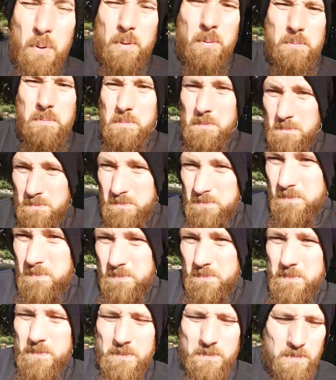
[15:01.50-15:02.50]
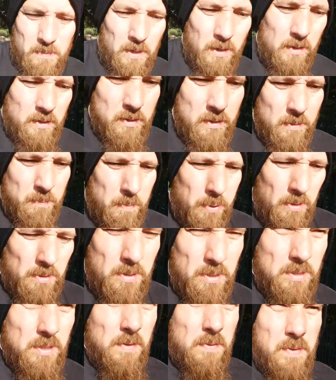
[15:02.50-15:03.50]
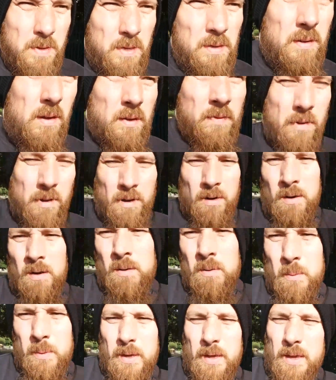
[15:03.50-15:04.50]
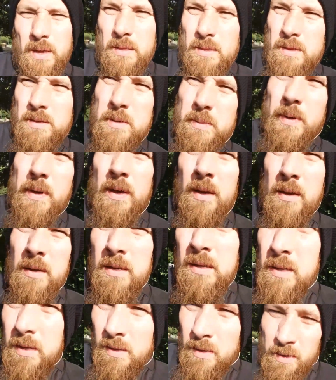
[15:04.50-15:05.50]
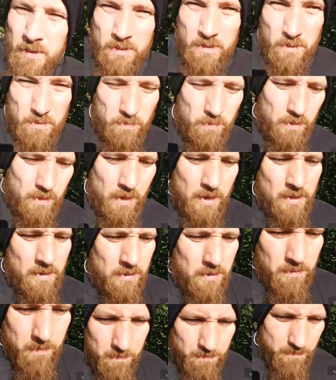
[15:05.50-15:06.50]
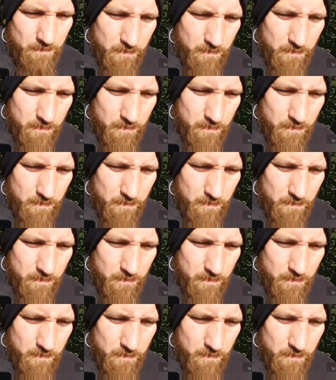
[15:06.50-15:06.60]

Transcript: but on a positive note, I've got a long weekend this weekend. Three days.